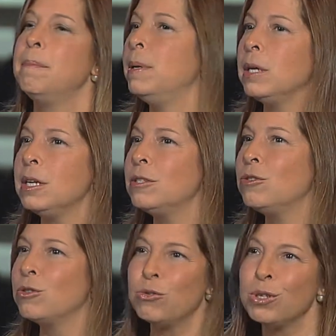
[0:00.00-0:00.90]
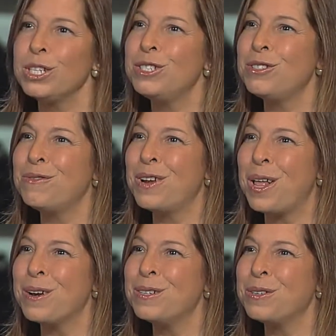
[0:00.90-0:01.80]
billions or trillions of
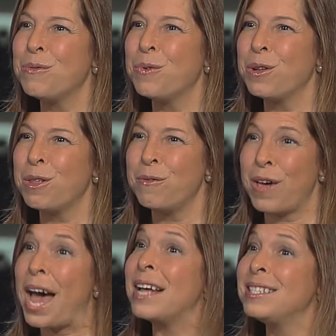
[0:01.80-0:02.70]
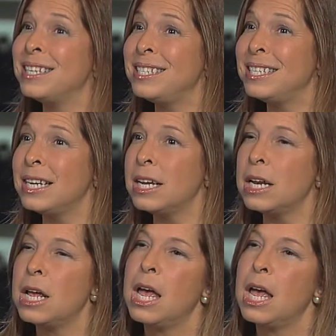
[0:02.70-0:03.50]
dollars worth of assets in it,